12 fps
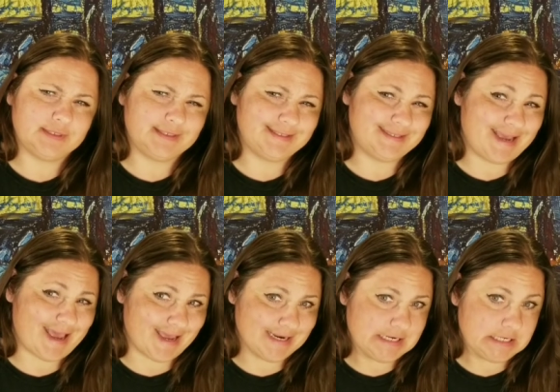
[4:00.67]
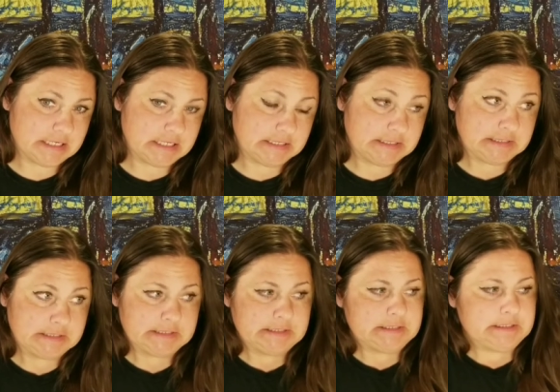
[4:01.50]
dead,
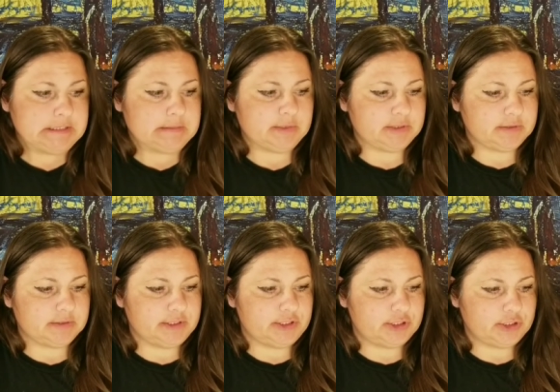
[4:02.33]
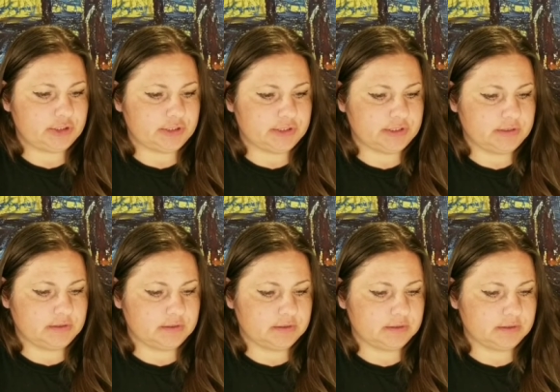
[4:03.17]
I'm not really sure
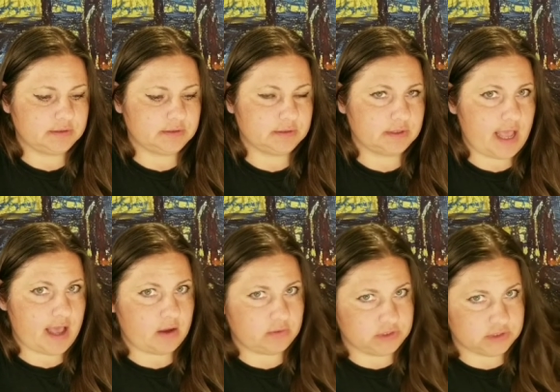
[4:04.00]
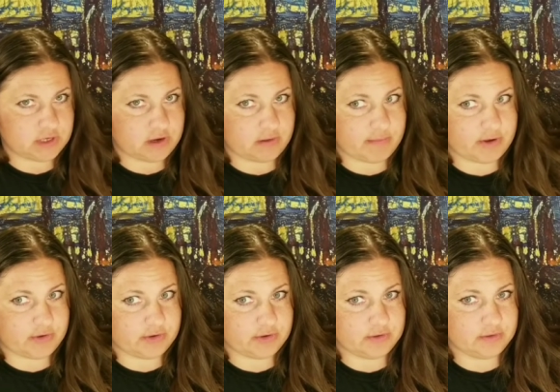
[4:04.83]
how to talk about
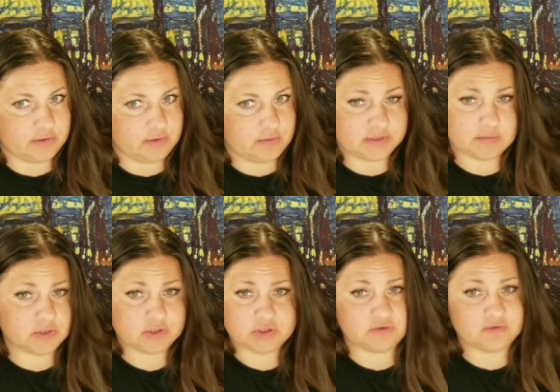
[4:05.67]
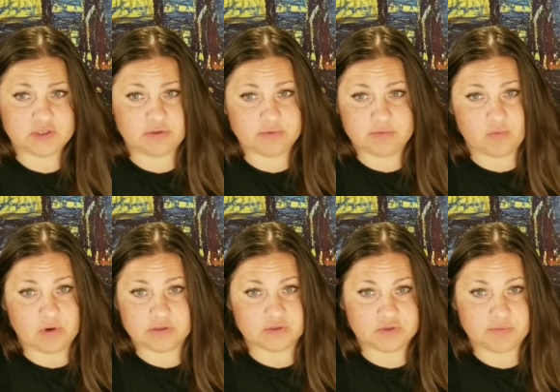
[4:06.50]
her. So I'm not sure if she would
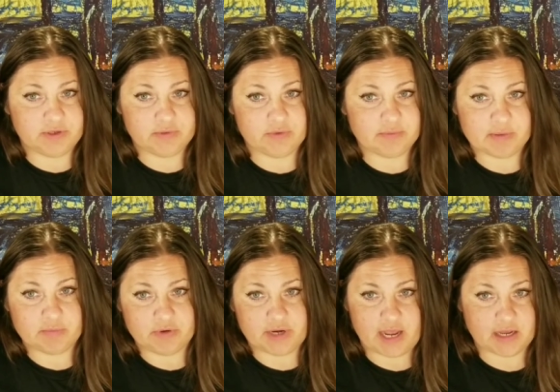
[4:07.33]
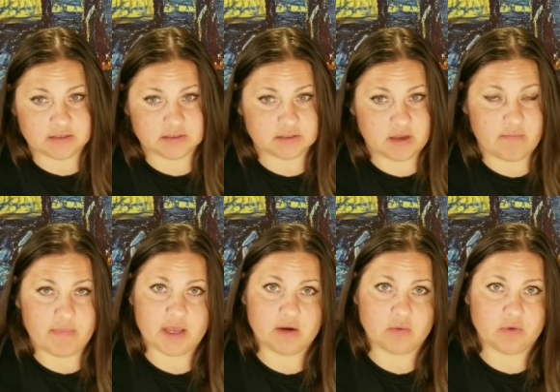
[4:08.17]
want to be remembered as a
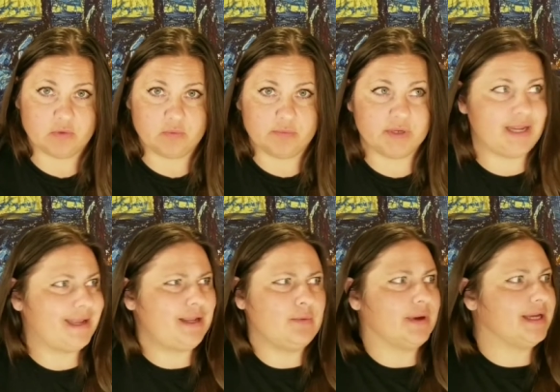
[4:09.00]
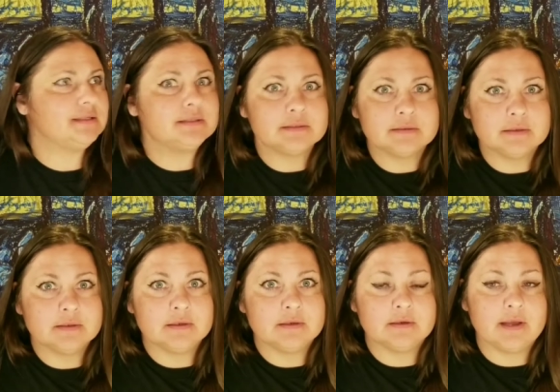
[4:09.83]
man or a woman. Anyways,
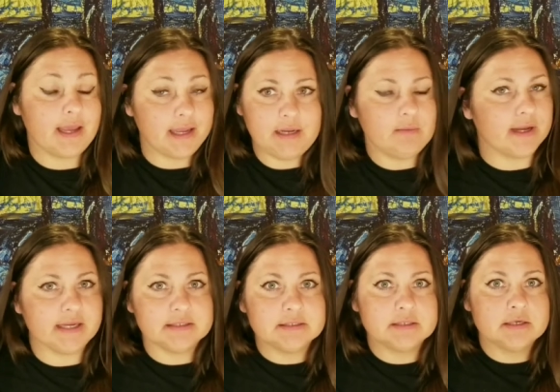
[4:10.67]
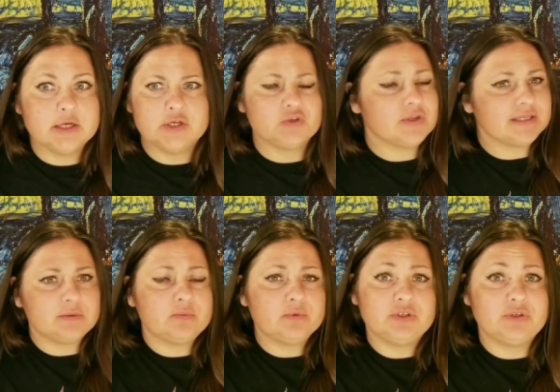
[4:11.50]
anyways, so that's
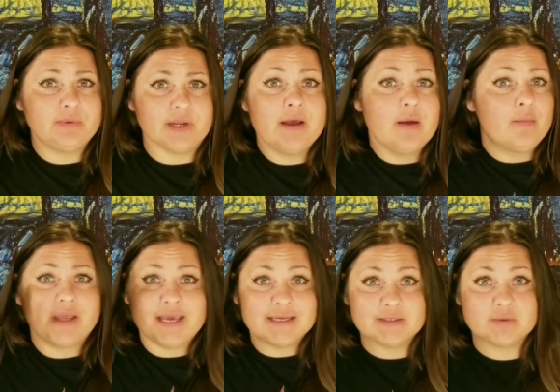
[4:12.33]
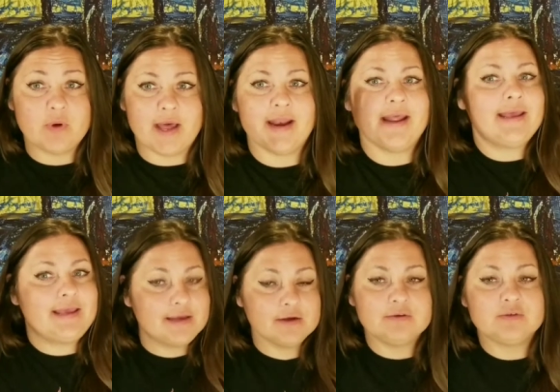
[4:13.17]
what we're doing. But guess what?
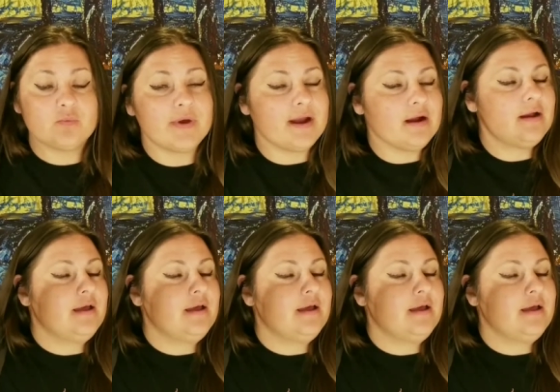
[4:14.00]
Here's where